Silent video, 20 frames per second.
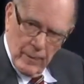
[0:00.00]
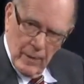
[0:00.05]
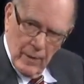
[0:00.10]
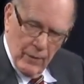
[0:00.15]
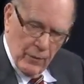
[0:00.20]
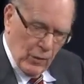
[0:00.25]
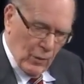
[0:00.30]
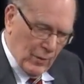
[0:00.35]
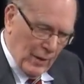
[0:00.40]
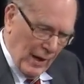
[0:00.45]

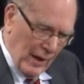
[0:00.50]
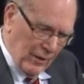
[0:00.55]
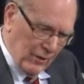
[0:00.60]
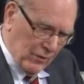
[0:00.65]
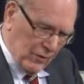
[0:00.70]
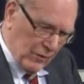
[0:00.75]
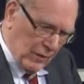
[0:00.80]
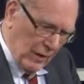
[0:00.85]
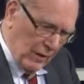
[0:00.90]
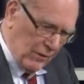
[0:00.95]
the United
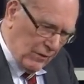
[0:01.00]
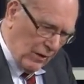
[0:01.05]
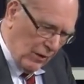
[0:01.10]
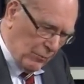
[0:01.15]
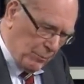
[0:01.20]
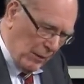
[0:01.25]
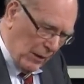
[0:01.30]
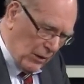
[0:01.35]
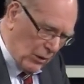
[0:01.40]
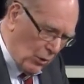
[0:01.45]
States has
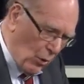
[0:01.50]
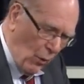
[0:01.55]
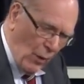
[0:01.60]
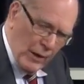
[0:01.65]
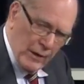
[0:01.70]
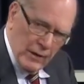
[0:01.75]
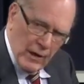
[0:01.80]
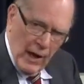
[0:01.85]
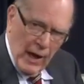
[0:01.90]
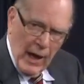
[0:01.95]
been
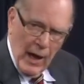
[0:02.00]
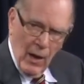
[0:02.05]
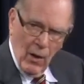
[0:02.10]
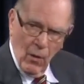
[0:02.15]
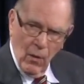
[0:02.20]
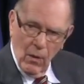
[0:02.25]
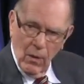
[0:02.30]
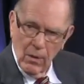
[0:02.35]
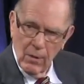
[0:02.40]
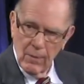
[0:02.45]
going to
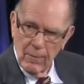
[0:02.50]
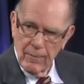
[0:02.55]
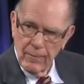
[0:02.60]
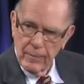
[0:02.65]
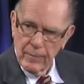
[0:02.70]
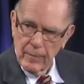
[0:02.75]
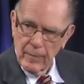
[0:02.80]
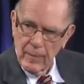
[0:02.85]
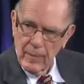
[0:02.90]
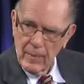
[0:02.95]
hell
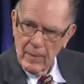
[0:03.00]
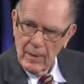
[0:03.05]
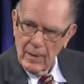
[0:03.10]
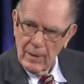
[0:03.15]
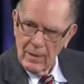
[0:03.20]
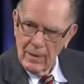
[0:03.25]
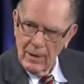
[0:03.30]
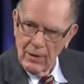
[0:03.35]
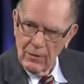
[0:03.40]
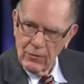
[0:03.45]

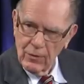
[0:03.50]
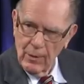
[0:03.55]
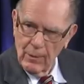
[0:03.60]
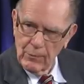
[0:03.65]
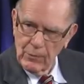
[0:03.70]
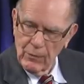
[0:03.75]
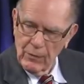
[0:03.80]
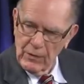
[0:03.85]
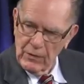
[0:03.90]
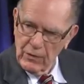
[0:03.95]
in terms
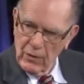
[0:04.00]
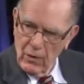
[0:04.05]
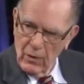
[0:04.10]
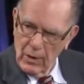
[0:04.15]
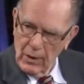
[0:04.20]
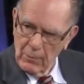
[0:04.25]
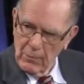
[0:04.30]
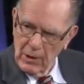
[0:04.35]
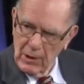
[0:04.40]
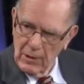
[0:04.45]
of its
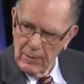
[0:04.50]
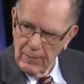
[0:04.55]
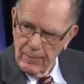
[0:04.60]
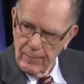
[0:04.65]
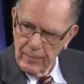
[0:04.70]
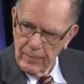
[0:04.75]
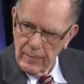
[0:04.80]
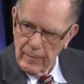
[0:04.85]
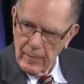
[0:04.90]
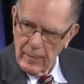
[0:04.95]
economy.
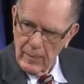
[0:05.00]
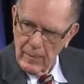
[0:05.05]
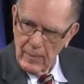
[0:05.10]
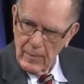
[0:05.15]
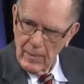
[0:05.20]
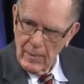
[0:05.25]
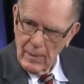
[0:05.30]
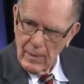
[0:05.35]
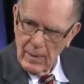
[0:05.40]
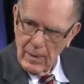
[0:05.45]

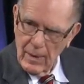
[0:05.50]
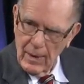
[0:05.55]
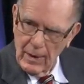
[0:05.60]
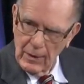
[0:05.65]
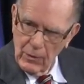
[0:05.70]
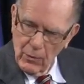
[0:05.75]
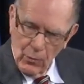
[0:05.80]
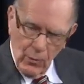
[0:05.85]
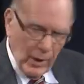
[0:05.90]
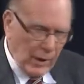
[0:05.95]
And
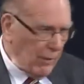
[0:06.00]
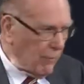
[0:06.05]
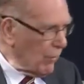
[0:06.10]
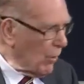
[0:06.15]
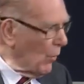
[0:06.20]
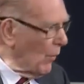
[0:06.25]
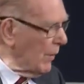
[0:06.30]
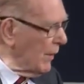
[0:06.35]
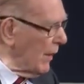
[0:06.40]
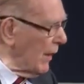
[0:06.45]
the rate of
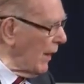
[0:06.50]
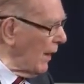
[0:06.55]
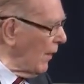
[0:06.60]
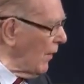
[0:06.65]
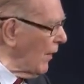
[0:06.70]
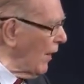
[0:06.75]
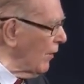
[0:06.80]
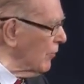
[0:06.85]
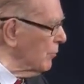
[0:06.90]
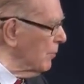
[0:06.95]
going to hell
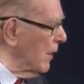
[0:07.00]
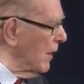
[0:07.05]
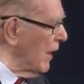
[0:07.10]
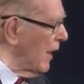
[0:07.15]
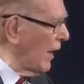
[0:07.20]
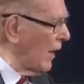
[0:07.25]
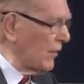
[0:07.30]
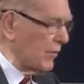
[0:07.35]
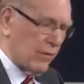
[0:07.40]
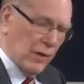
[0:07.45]
has been an
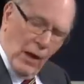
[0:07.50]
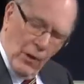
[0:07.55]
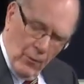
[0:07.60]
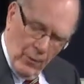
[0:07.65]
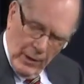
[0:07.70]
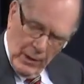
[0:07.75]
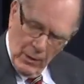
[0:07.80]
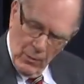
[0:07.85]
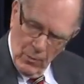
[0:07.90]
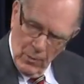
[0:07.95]

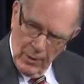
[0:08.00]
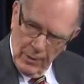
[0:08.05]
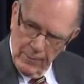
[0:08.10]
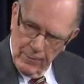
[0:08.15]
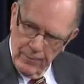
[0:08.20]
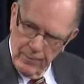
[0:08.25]
accelerating one.